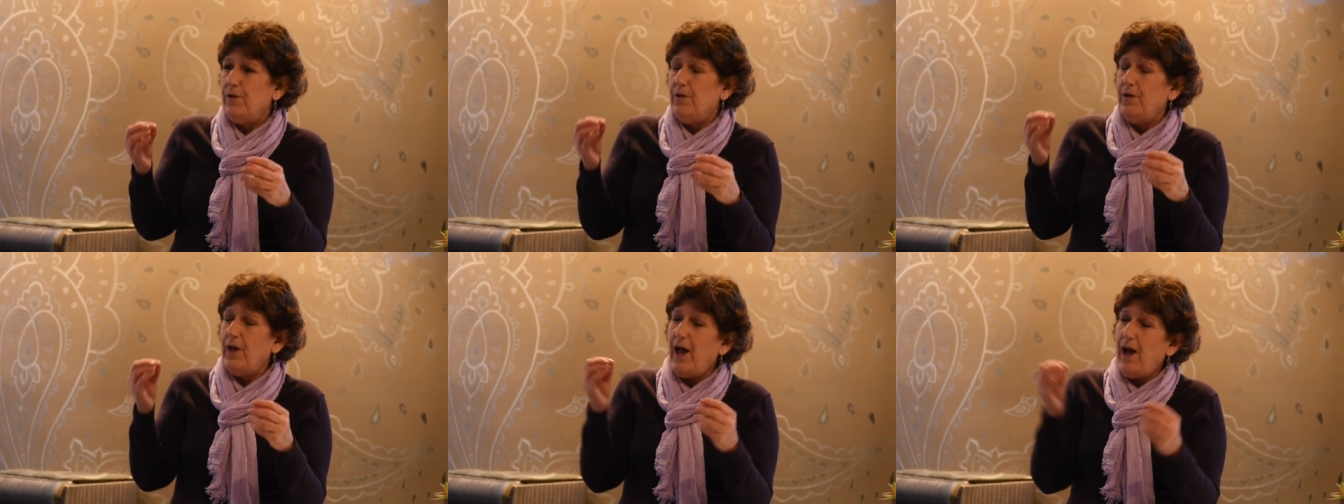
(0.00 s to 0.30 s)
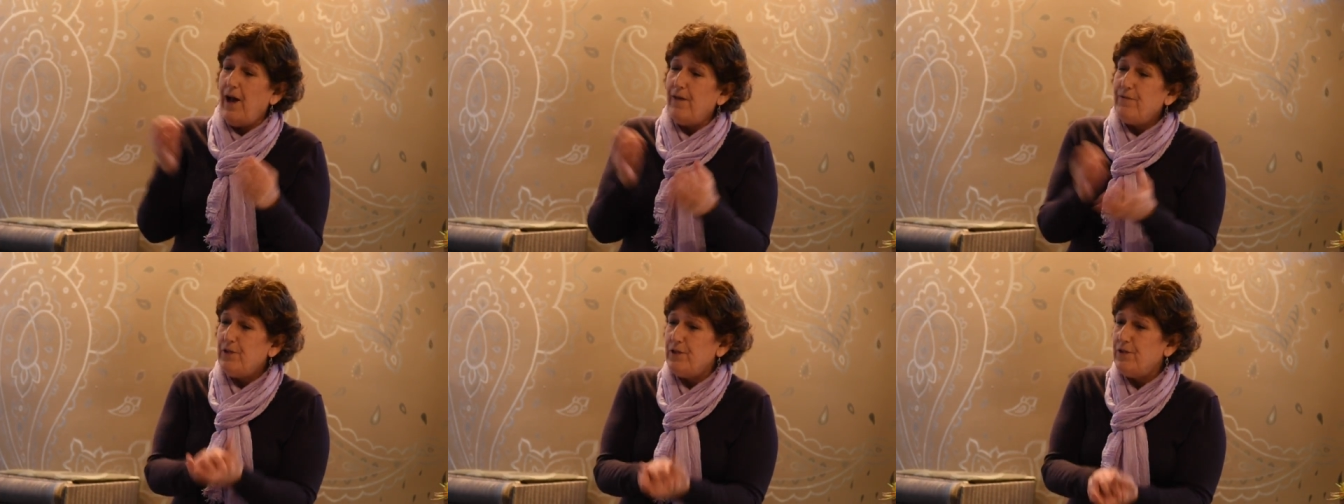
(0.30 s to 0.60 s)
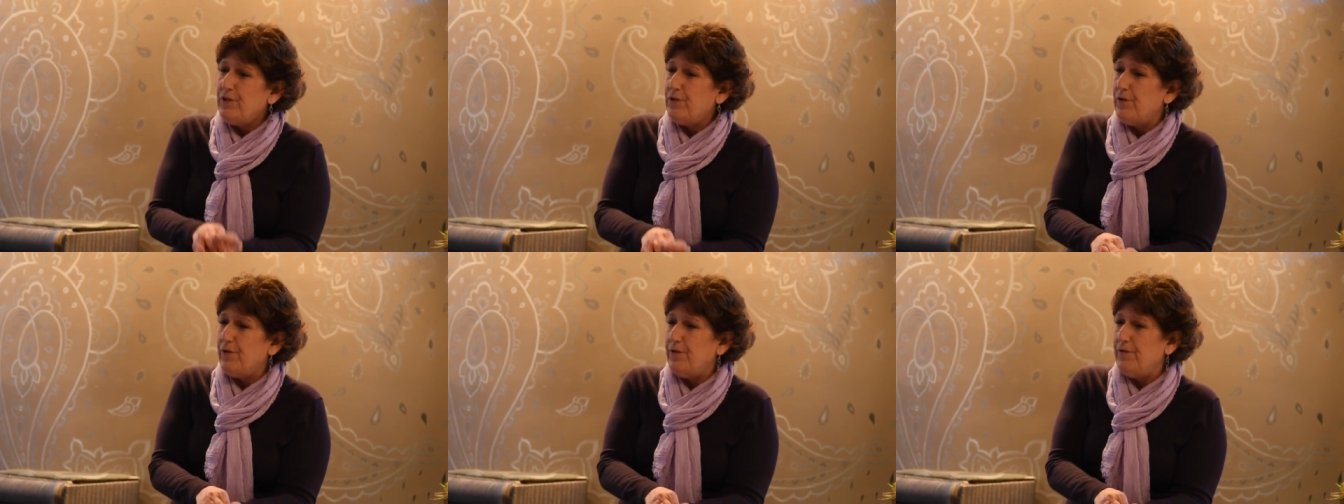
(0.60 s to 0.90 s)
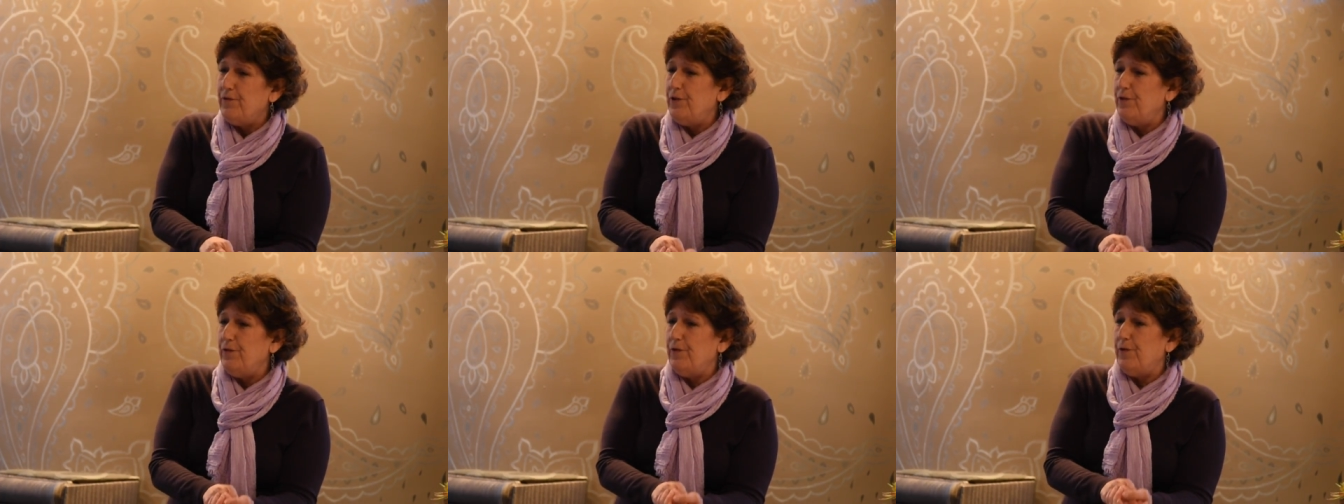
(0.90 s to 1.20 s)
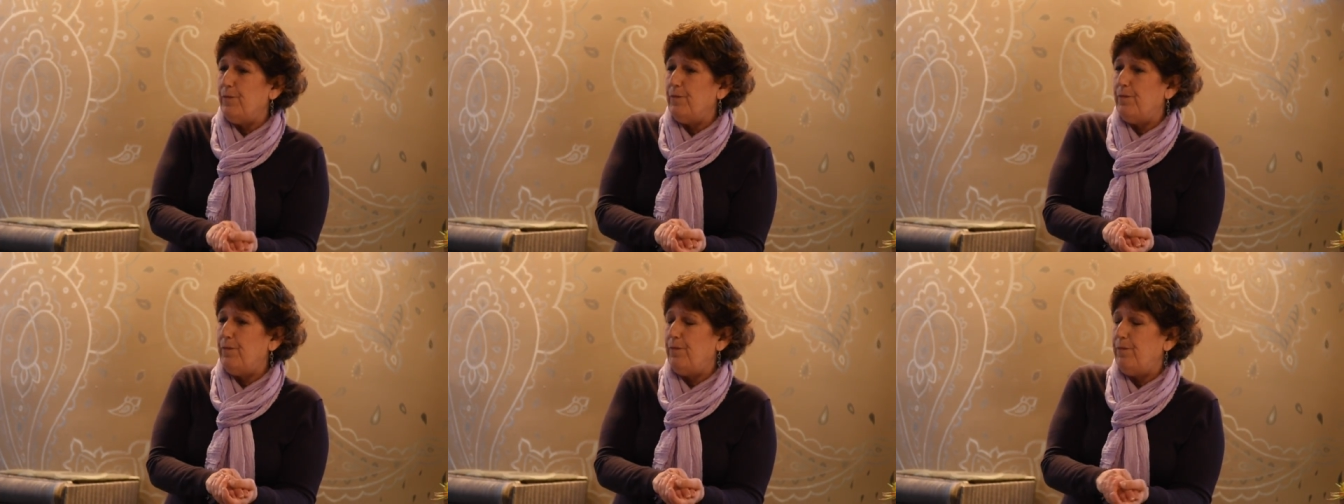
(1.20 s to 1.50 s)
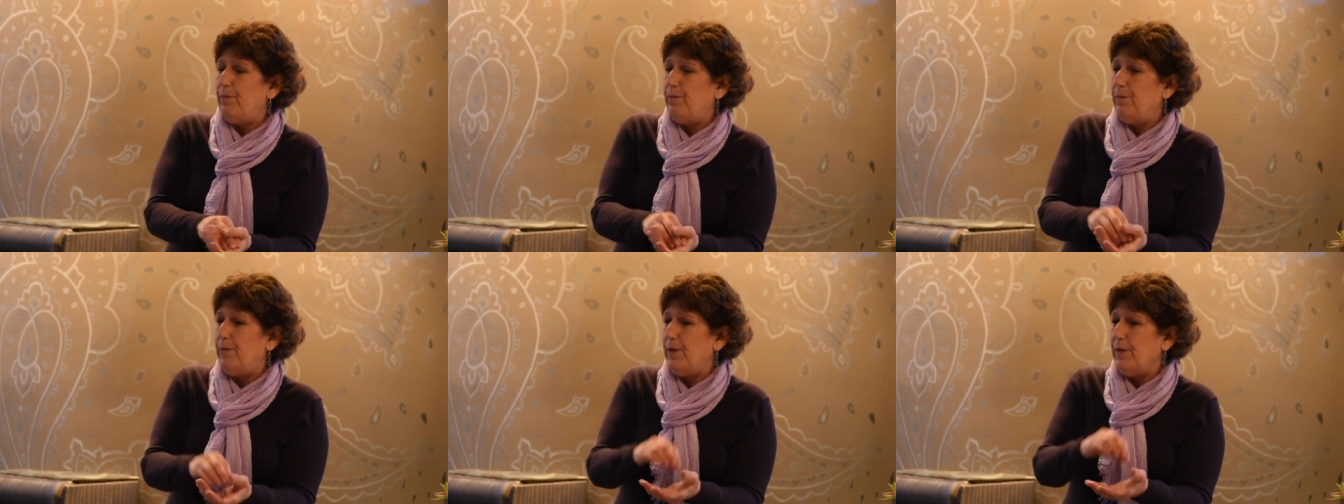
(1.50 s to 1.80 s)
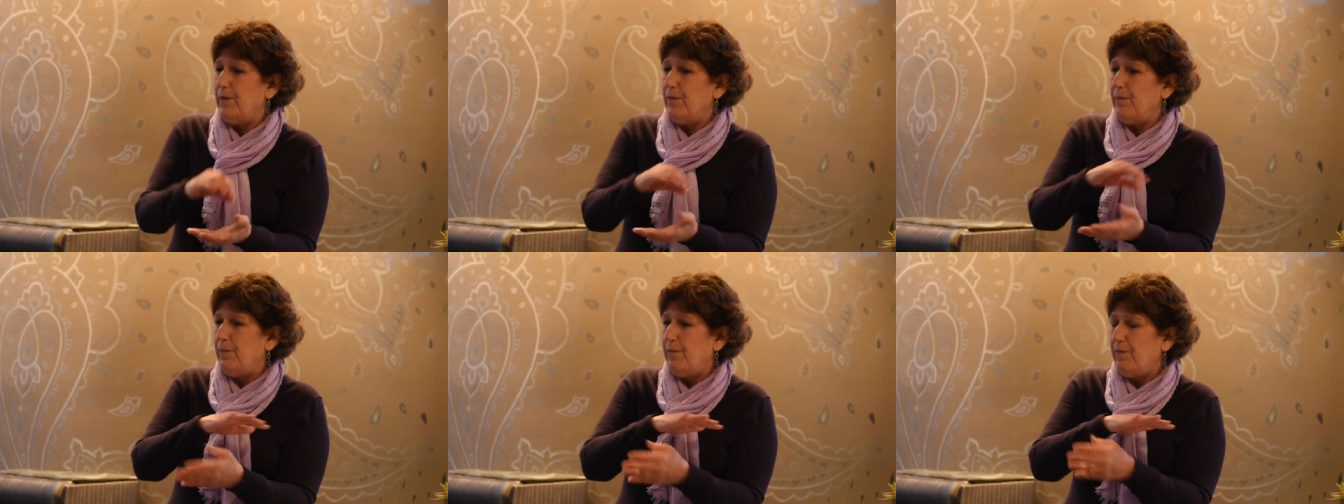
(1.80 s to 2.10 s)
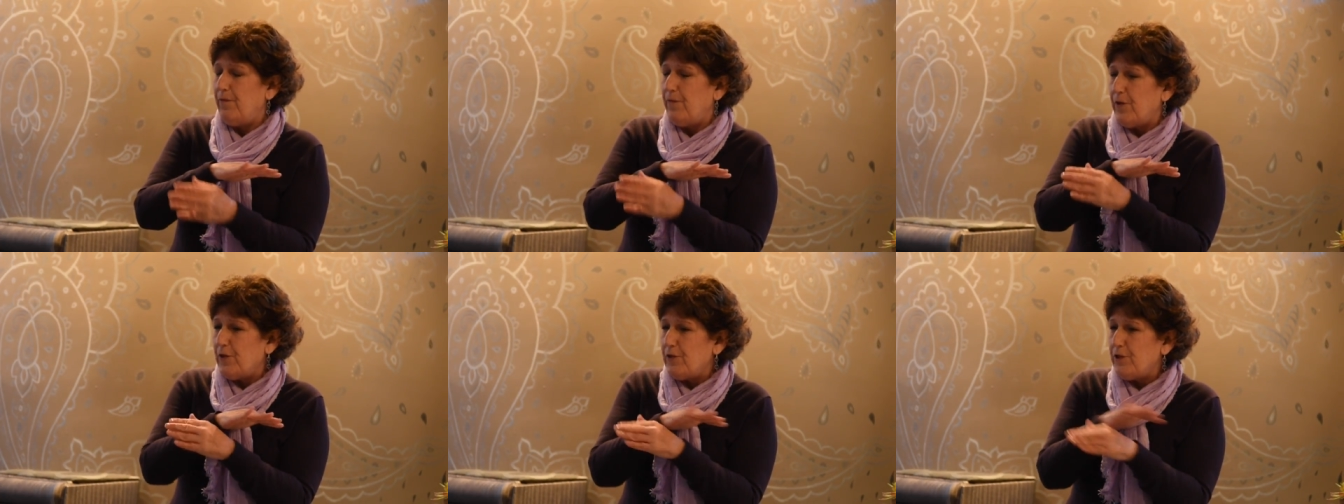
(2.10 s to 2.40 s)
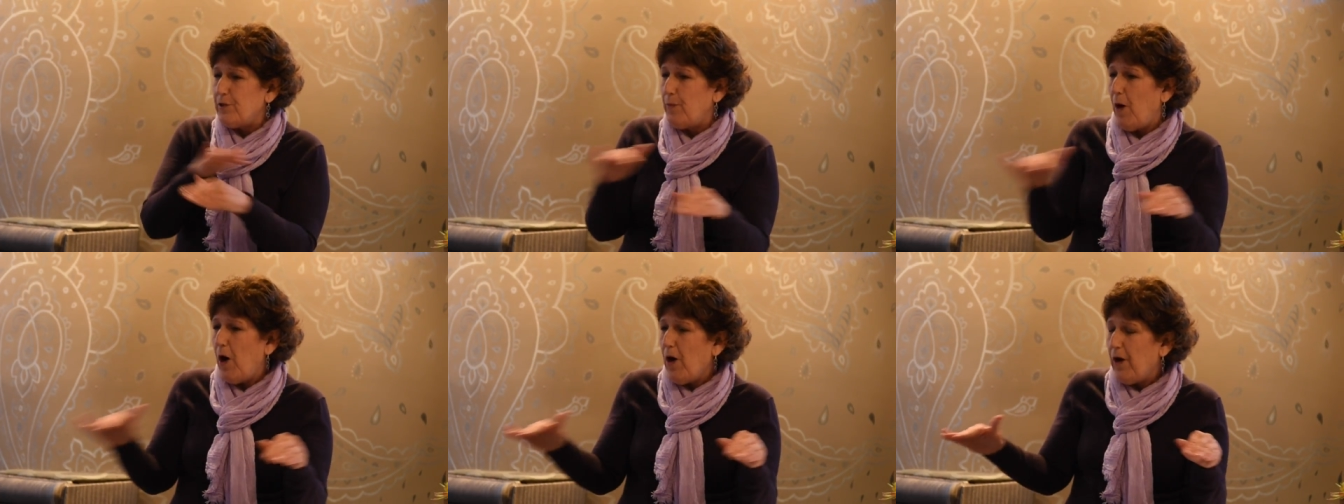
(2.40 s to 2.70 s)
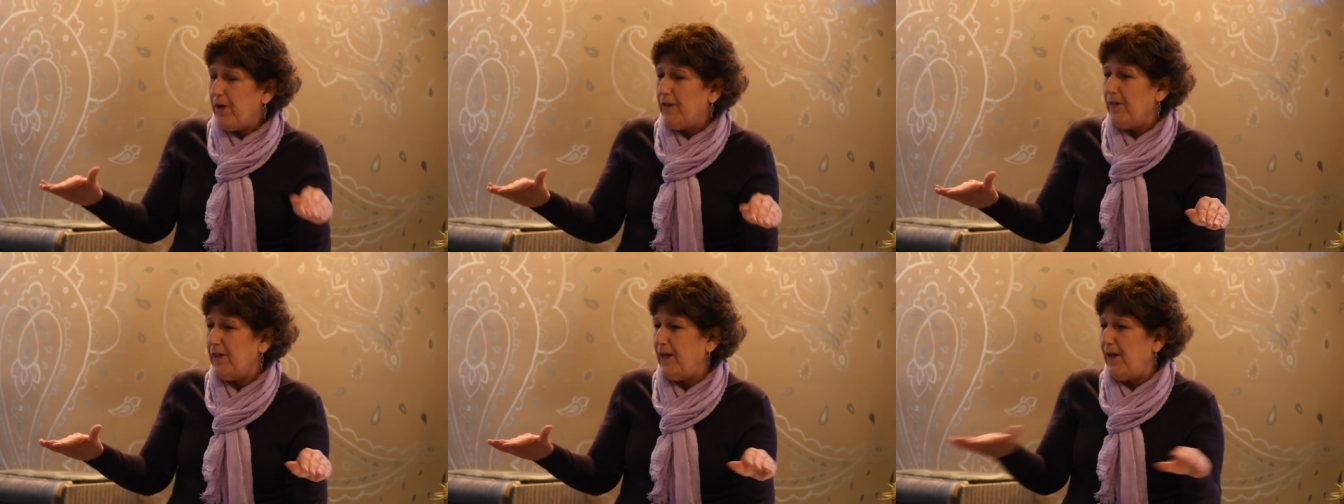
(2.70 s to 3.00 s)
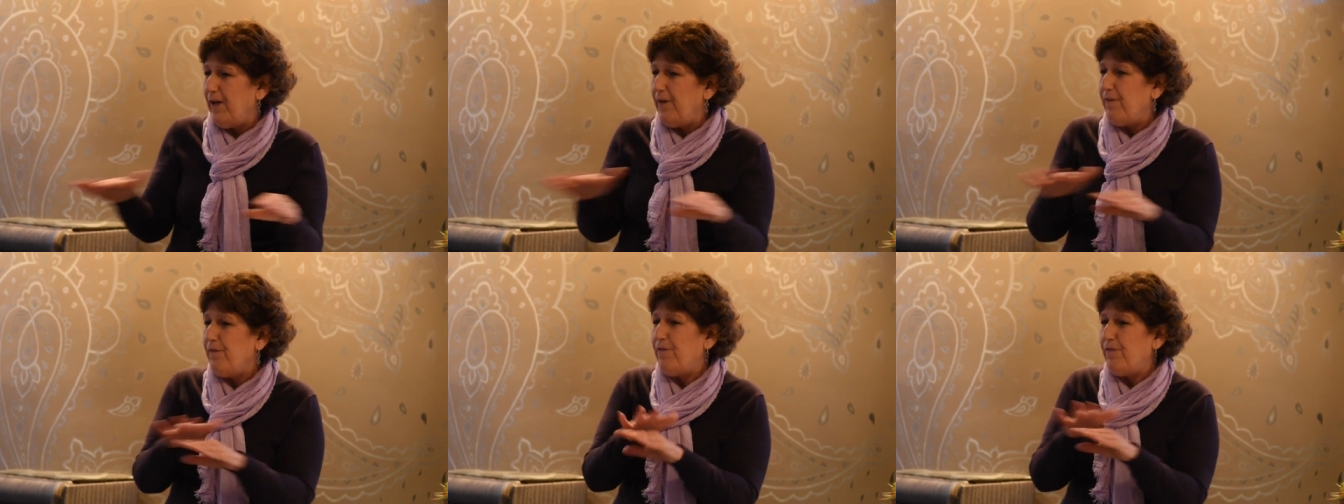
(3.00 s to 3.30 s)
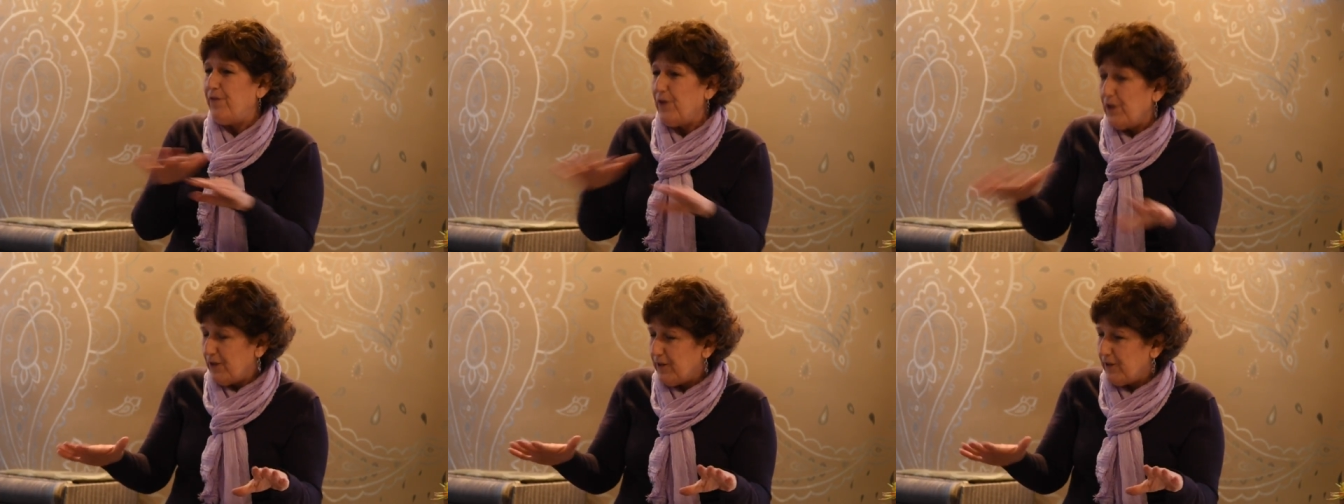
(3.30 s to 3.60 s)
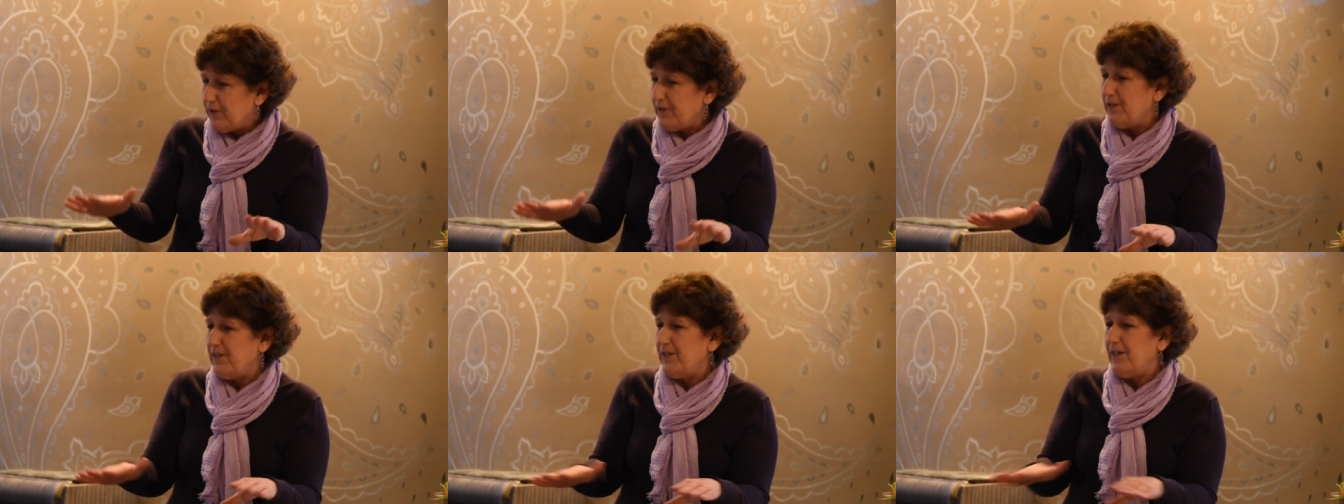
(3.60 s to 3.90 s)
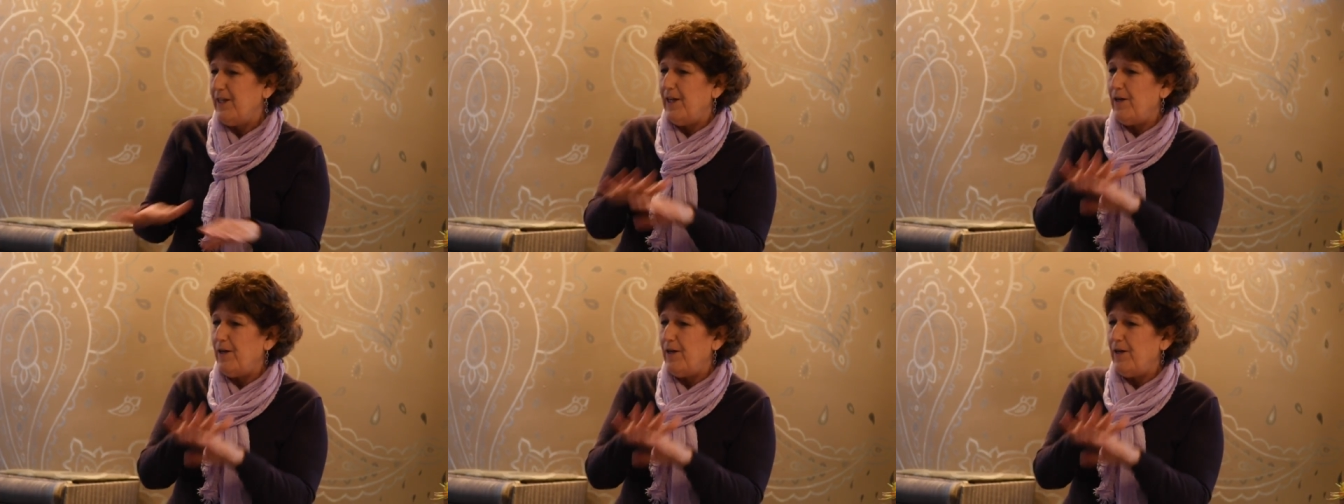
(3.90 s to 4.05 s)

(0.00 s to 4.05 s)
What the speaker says: you have to sort of do the first part of that first.